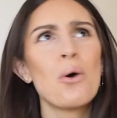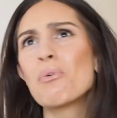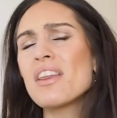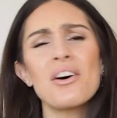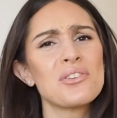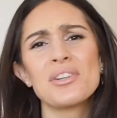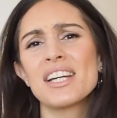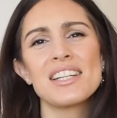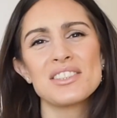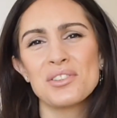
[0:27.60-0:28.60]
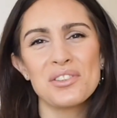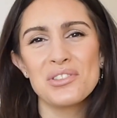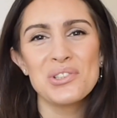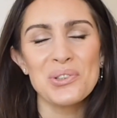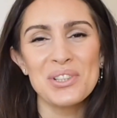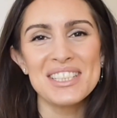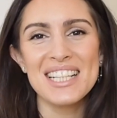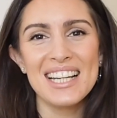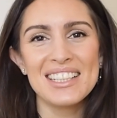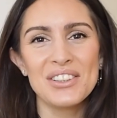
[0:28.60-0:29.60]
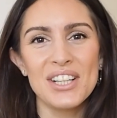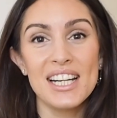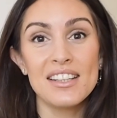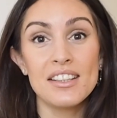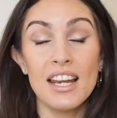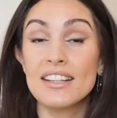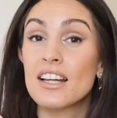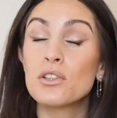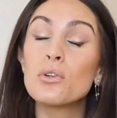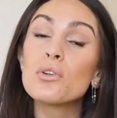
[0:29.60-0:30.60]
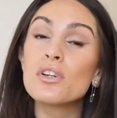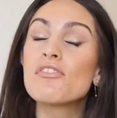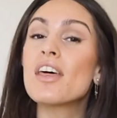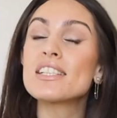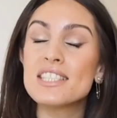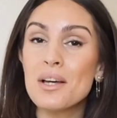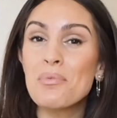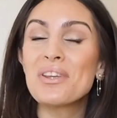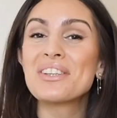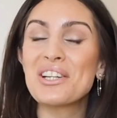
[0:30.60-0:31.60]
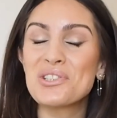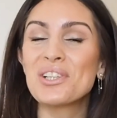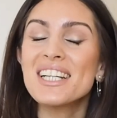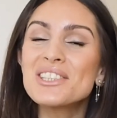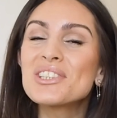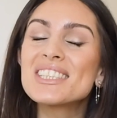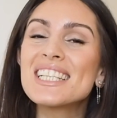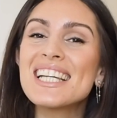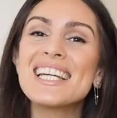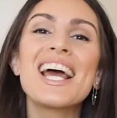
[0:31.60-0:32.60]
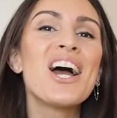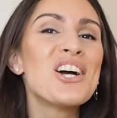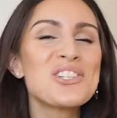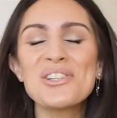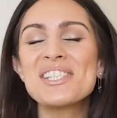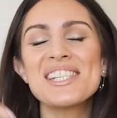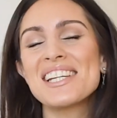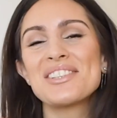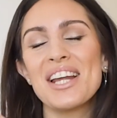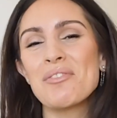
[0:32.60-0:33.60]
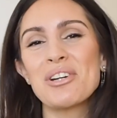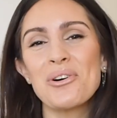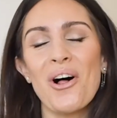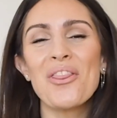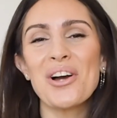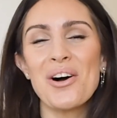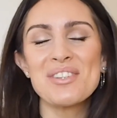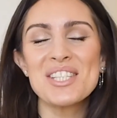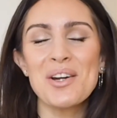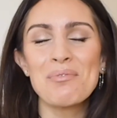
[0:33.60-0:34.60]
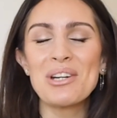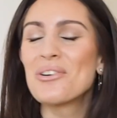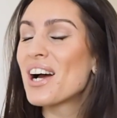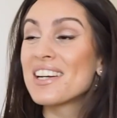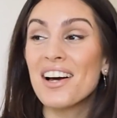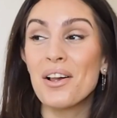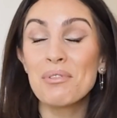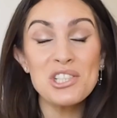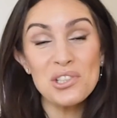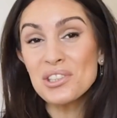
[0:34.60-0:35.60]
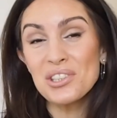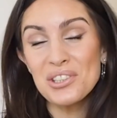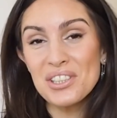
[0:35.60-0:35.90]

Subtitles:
without doing any sort of storytelling or anything like that. Although if that's something that you're interested in, don't hesitate to let me know on the comments down below, and I'll make sure to do